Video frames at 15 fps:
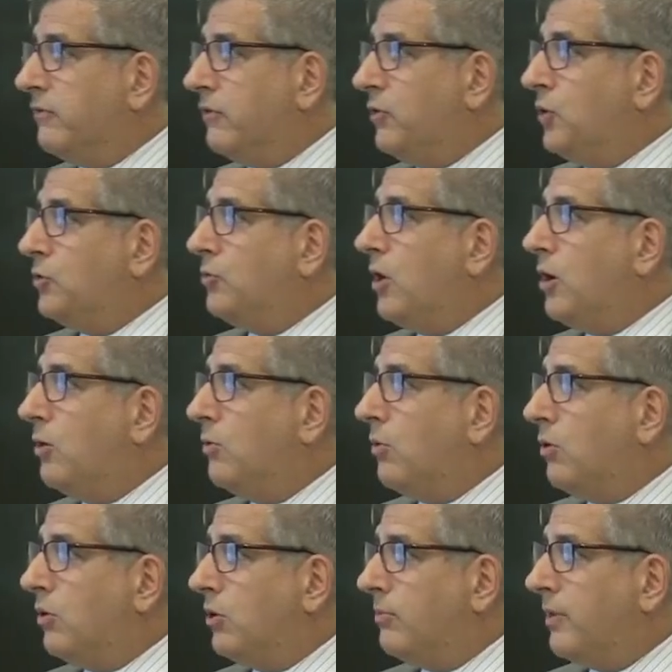So you know
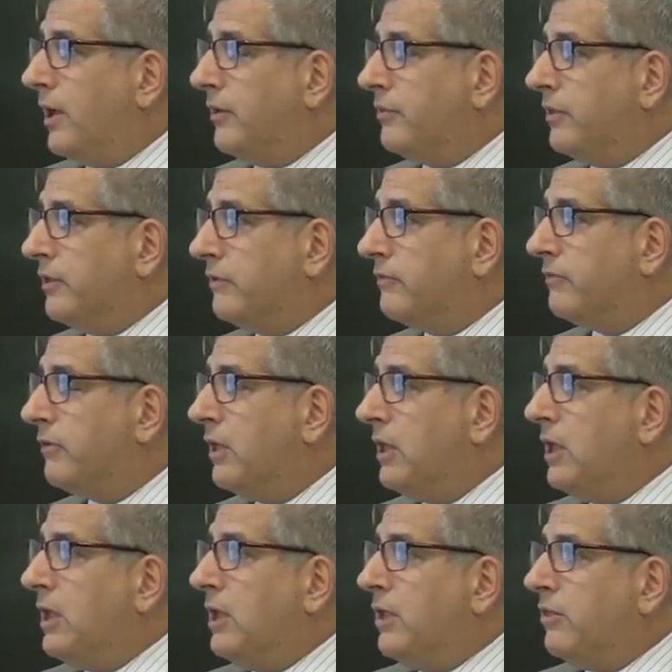all about this.
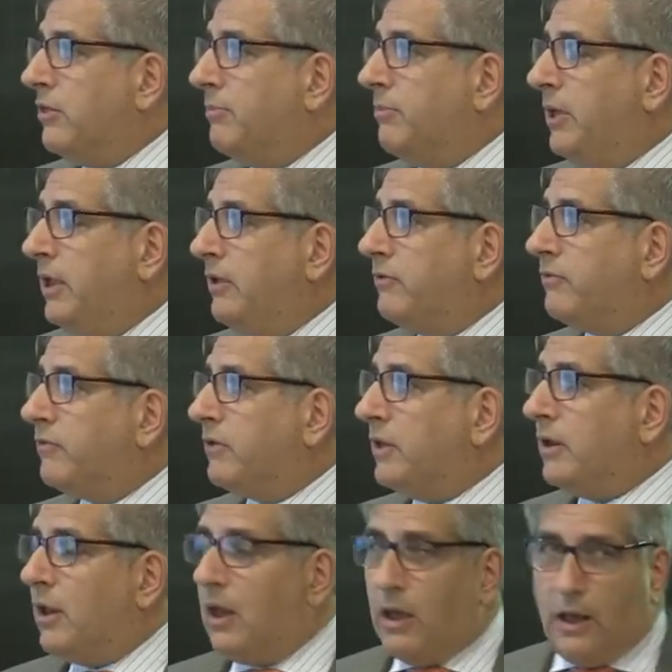The piece
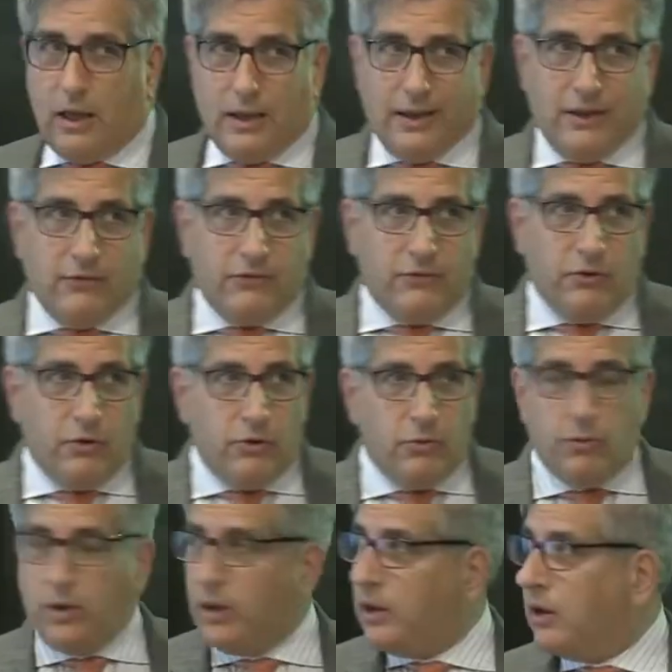that is
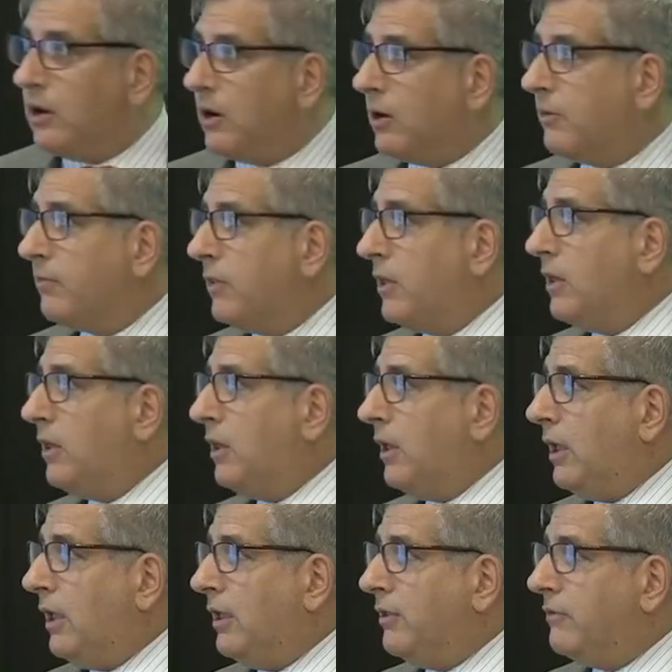new here
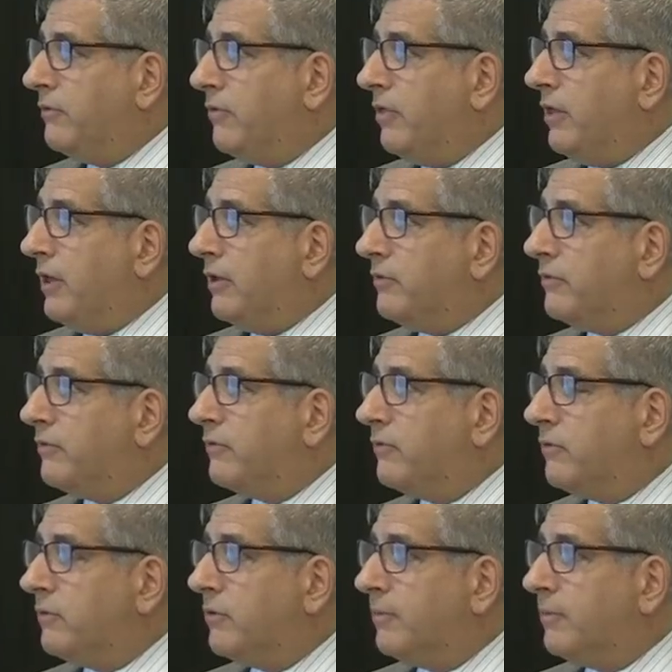is this.